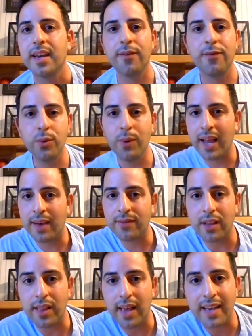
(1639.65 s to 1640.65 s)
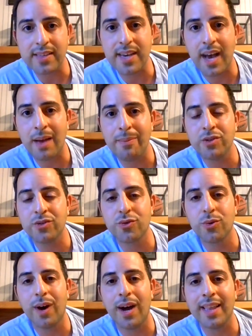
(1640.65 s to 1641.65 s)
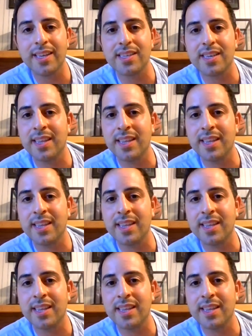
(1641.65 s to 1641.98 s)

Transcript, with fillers: If you want to have the last comment, Drew, on this,